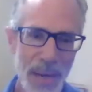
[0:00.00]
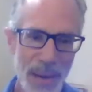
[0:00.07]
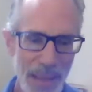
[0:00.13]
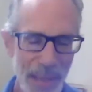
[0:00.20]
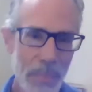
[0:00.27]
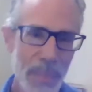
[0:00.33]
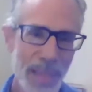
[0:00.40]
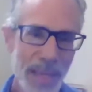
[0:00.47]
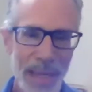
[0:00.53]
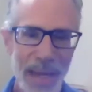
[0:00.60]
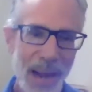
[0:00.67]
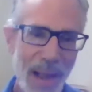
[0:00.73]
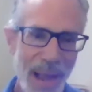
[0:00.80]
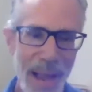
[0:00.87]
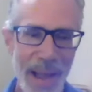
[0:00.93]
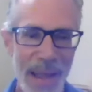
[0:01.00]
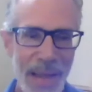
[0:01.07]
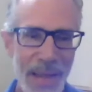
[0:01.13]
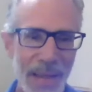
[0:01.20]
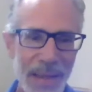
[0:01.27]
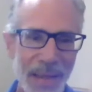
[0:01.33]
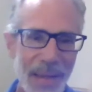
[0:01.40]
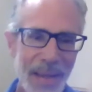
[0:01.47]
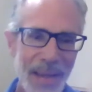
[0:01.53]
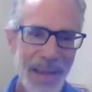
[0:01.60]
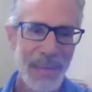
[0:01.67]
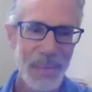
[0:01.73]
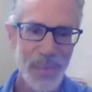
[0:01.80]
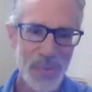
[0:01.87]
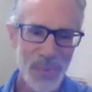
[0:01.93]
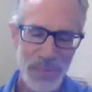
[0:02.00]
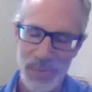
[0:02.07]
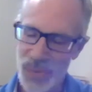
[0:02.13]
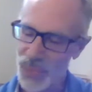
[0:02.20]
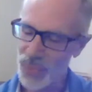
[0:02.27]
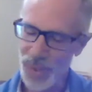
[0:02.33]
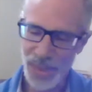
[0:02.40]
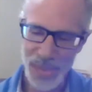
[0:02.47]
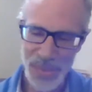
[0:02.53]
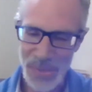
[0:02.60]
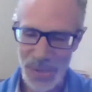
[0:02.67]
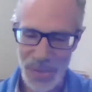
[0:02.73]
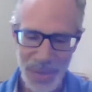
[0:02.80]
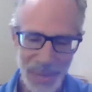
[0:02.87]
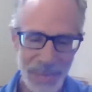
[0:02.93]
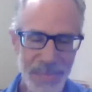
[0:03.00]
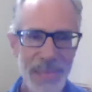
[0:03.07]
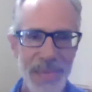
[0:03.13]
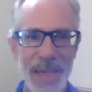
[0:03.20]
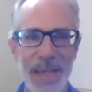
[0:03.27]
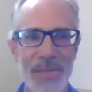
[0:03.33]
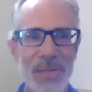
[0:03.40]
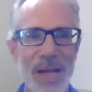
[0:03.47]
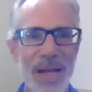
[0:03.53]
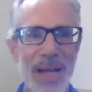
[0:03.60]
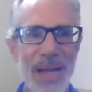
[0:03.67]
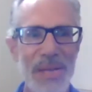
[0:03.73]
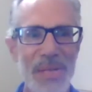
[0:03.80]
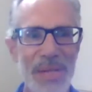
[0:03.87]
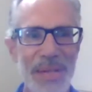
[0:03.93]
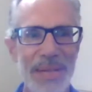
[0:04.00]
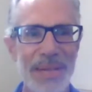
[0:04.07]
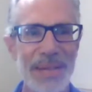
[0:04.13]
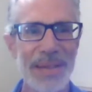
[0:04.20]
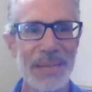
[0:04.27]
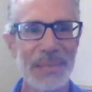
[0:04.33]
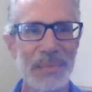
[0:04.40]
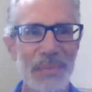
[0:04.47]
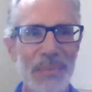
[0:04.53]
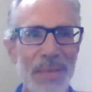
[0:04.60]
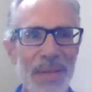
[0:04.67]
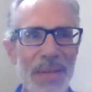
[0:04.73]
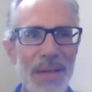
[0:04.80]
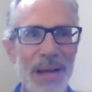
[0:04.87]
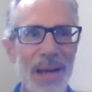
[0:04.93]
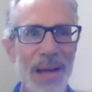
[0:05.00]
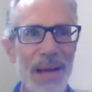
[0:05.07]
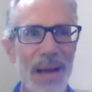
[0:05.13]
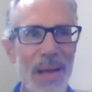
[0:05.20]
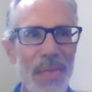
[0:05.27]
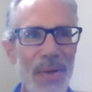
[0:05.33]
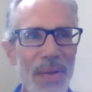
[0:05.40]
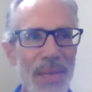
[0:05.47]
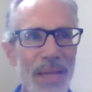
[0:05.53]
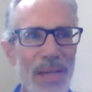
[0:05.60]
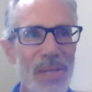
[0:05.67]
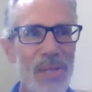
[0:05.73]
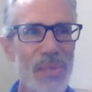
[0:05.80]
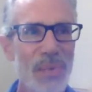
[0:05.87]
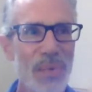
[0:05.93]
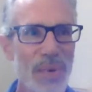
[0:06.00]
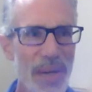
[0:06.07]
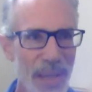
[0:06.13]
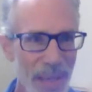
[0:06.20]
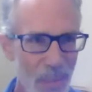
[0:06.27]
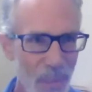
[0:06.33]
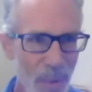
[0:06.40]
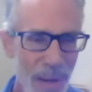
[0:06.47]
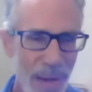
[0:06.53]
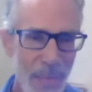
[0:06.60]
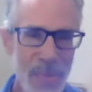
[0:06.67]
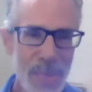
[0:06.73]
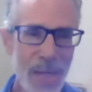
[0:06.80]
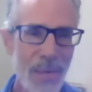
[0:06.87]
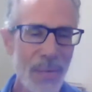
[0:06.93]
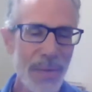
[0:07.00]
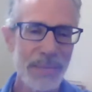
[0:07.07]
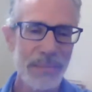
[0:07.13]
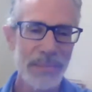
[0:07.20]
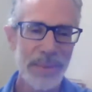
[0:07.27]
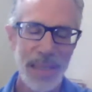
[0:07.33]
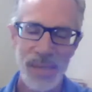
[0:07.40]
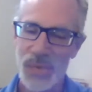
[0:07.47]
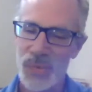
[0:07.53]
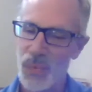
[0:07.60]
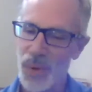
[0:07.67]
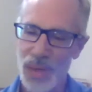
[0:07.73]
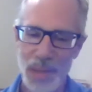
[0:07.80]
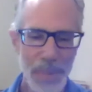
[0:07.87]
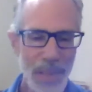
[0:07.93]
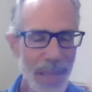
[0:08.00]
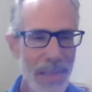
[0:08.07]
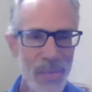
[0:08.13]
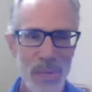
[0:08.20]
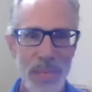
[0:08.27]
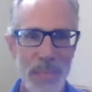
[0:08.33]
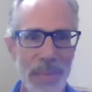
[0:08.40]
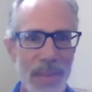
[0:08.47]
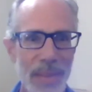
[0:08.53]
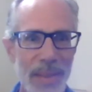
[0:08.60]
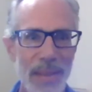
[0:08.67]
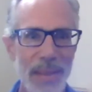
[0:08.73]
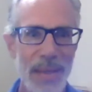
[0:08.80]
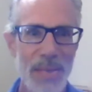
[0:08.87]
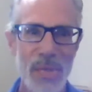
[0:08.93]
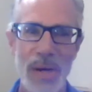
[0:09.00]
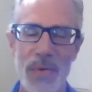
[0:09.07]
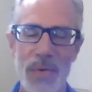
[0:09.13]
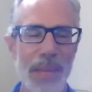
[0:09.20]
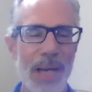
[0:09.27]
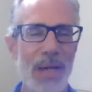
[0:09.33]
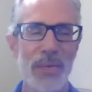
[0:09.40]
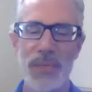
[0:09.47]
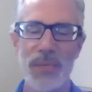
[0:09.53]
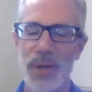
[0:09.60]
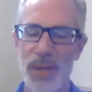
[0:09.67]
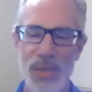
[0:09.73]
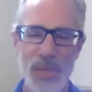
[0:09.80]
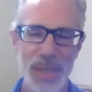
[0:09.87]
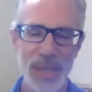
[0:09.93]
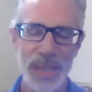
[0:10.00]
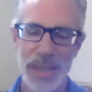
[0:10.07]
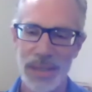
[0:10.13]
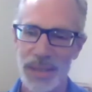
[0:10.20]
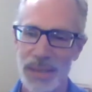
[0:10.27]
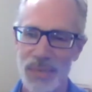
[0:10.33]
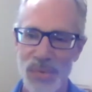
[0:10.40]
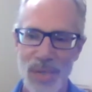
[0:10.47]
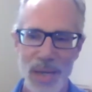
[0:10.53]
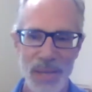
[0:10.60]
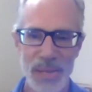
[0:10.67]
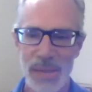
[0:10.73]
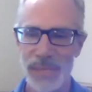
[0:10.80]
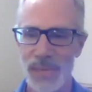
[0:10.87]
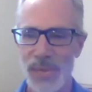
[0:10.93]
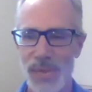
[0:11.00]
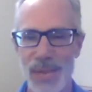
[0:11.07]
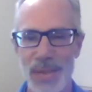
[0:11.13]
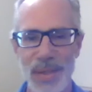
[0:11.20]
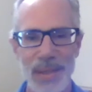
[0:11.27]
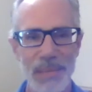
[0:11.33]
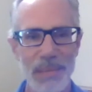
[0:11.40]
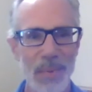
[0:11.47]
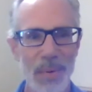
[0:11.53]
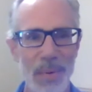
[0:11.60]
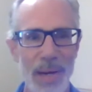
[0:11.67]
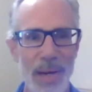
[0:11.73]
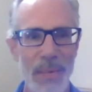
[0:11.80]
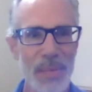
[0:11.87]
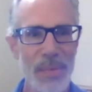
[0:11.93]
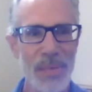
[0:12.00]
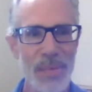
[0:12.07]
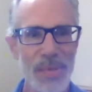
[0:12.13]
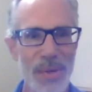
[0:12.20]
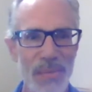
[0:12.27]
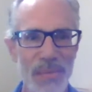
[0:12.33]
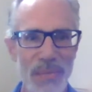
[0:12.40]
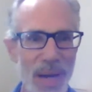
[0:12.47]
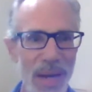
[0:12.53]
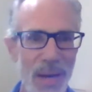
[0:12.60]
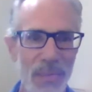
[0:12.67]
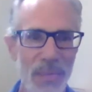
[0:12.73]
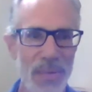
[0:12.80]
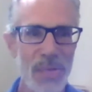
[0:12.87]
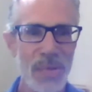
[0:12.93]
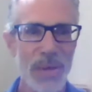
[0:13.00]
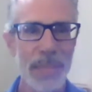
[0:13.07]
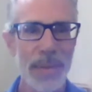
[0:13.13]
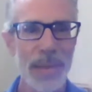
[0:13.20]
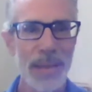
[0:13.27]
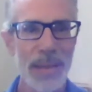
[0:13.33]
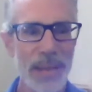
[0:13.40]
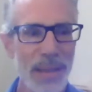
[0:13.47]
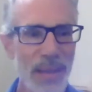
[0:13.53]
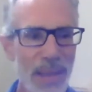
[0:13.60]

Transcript: I could play kind of high. I was really starting to dig jazz, and I thought that's really where I was going. I just wanted to play trumpet, and I discovered Maynard Ferguson and Doc Severinsen, and boy, I was just on fire for trumpet, and